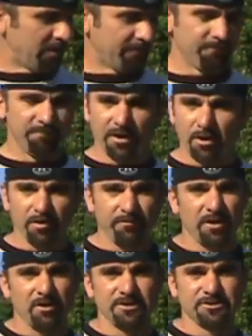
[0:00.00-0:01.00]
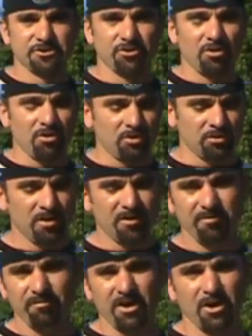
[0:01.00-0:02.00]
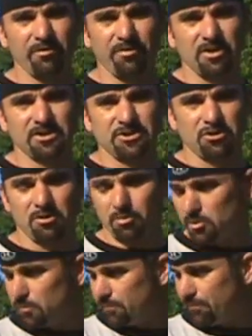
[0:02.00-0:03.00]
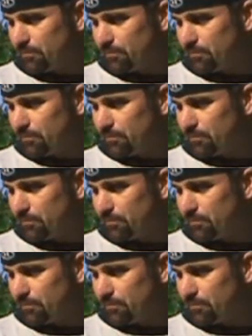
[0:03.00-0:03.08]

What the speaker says: Very, very strong, very, very durable.